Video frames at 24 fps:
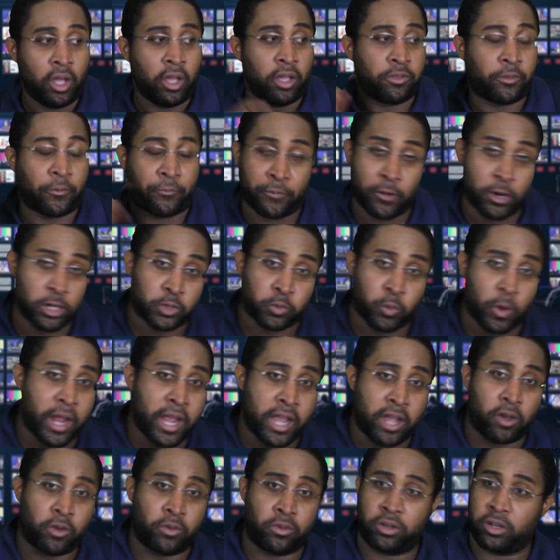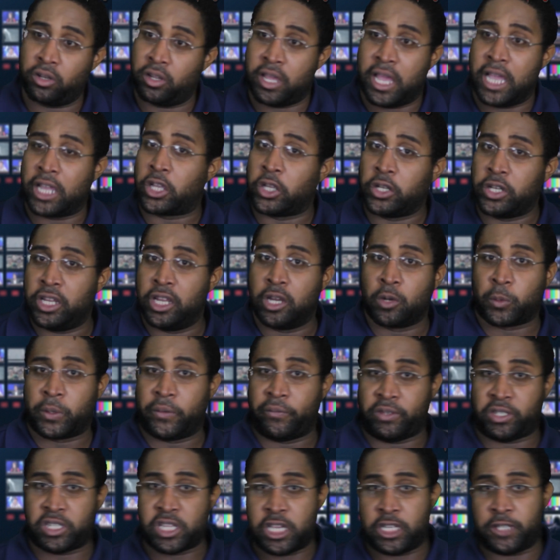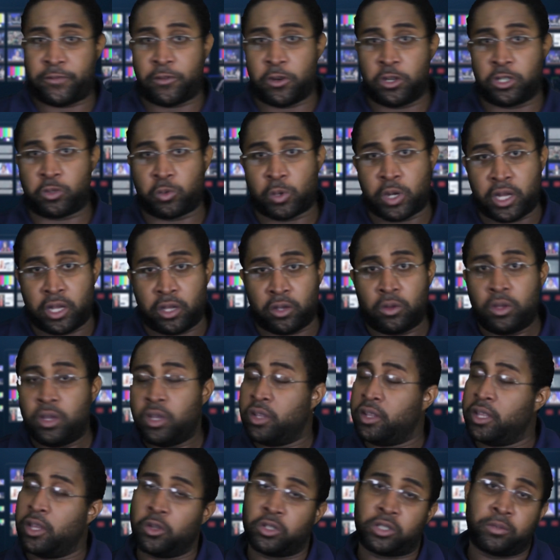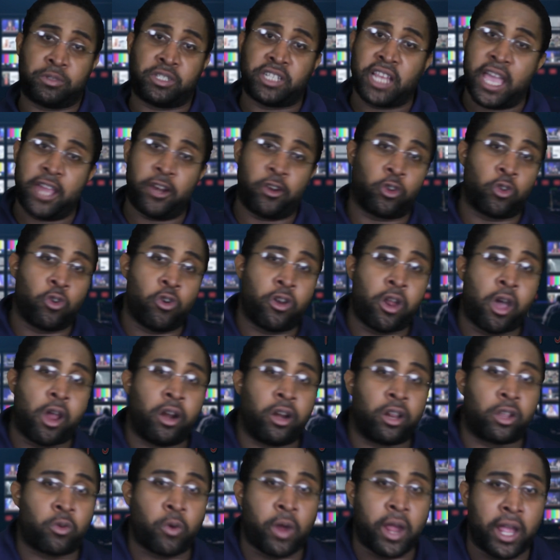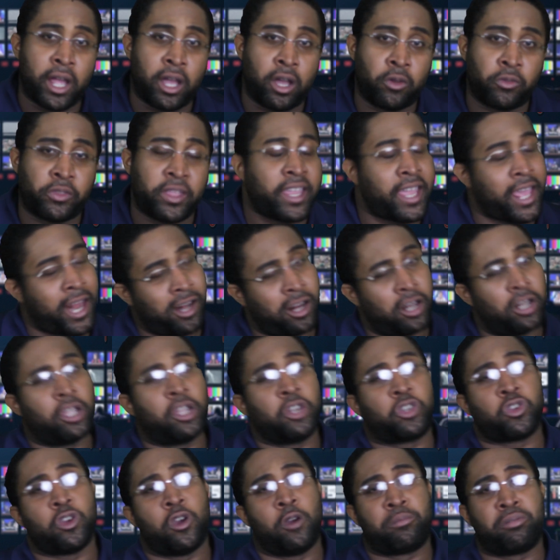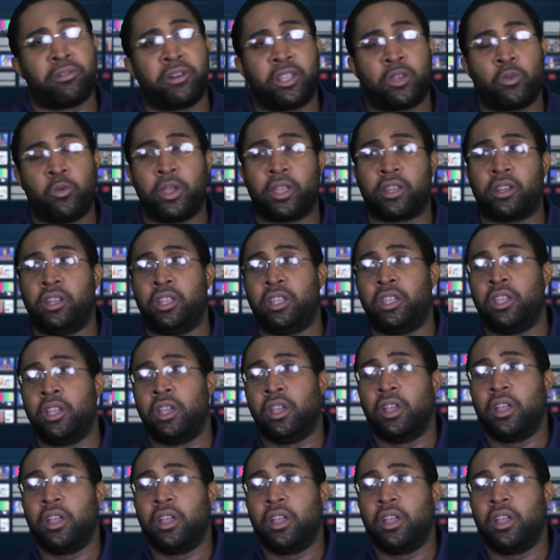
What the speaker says: The first round, I couldn't hear Reavy Tail's first round. There was some chatter going on in the crowd. They got out of control pretty quickly.